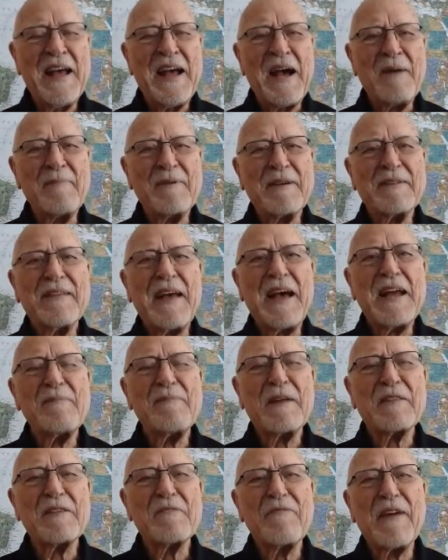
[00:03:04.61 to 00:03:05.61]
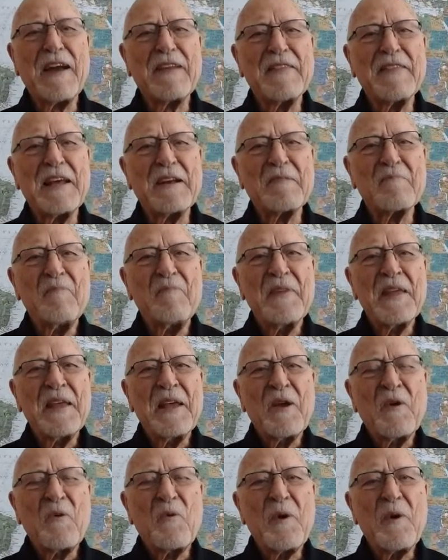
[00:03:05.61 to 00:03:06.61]
I'm excited about the fact that
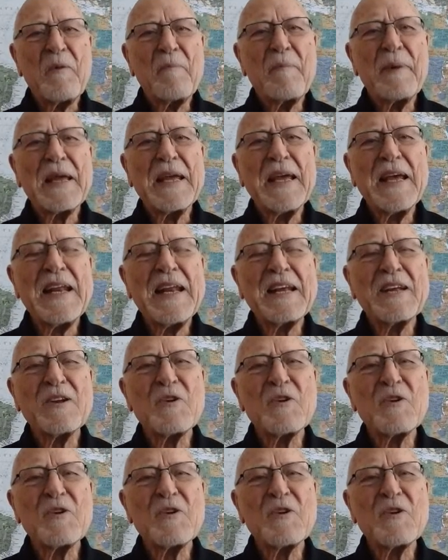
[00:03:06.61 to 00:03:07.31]
we're beginning